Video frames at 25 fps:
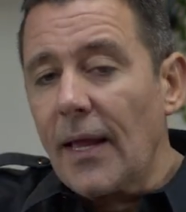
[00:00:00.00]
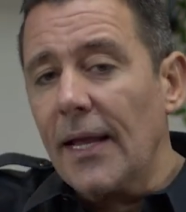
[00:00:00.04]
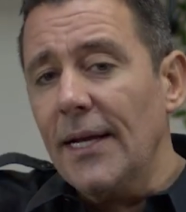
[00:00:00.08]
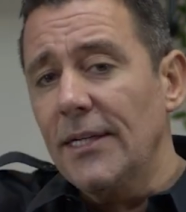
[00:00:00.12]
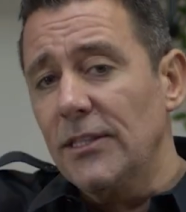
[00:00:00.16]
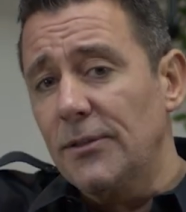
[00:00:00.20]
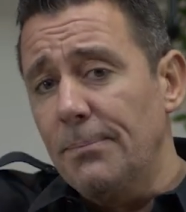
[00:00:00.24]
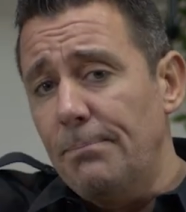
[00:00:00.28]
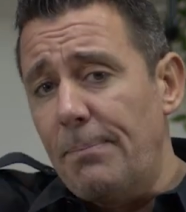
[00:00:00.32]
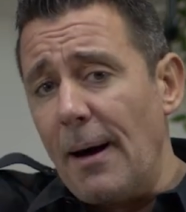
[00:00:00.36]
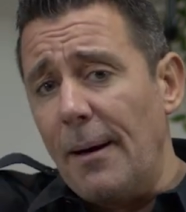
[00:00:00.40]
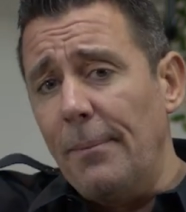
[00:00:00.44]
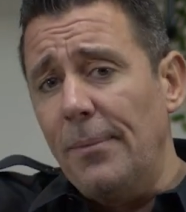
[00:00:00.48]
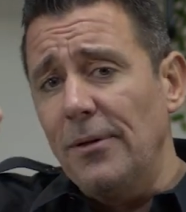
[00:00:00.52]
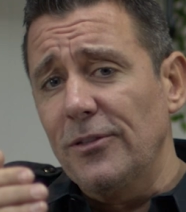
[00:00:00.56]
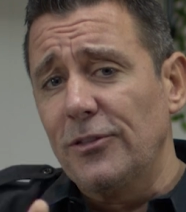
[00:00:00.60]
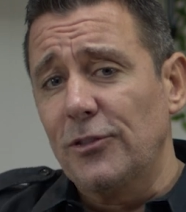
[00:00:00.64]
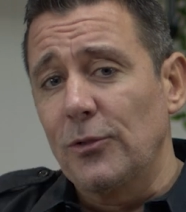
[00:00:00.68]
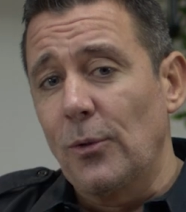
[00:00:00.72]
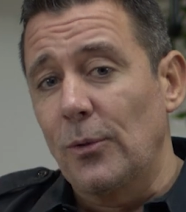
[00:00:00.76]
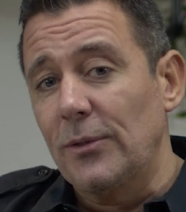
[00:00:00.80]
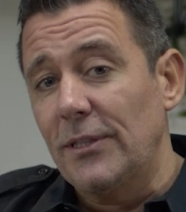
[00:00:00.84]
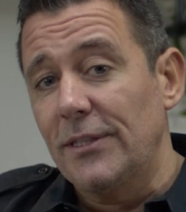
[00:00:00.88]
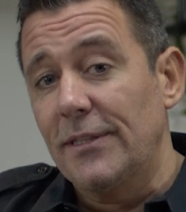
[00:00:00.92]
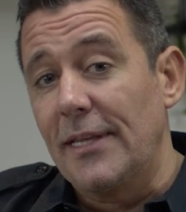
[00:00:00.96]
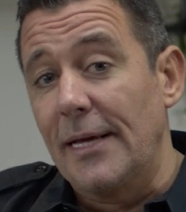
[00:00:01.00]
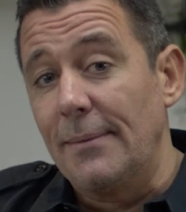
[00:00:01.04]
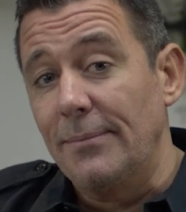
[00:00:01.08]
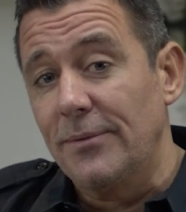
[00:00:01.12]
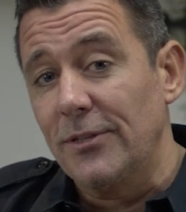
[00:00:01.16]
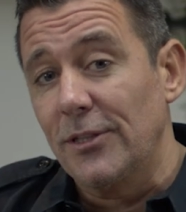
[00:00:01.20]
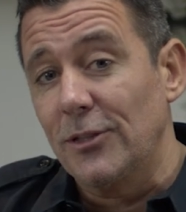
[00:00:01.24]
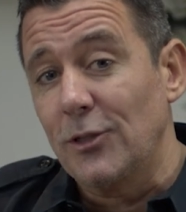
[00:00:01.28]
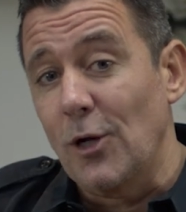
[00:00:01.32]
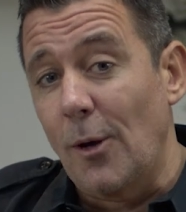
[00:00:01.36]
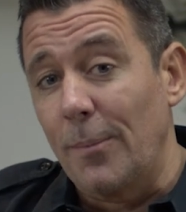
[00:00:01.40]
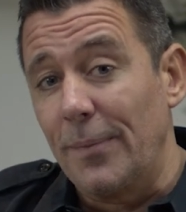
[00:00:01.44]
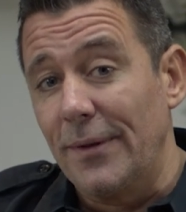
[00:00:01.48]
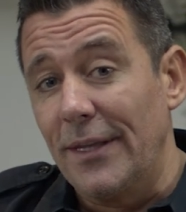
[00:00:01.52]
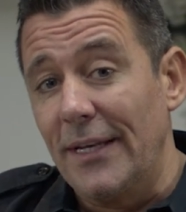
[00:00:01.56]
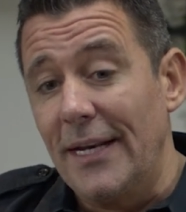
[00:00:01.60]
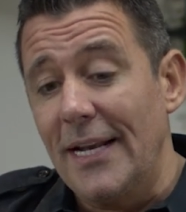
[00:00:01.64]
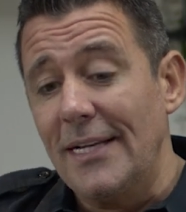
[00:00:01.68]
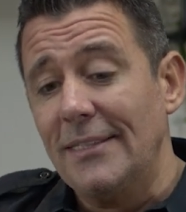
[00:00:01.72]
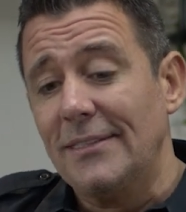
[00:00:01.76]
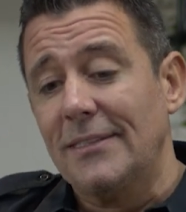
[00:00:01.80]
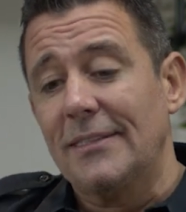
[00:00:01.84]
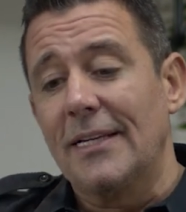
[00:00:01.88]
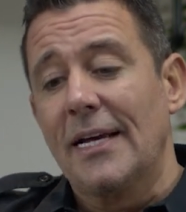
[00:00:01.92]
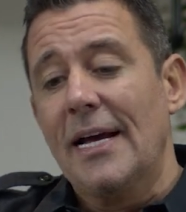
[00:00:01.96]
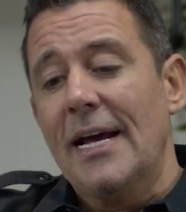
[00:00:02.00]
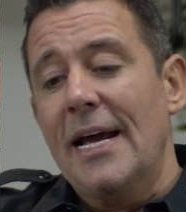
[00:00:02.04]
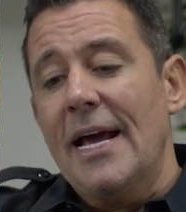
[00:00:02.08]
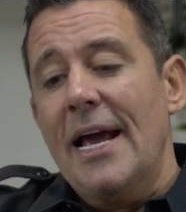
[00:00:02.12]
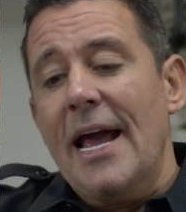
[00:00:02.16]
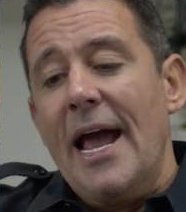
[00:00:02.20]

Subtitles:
It's bubble sorted them to the top of the list.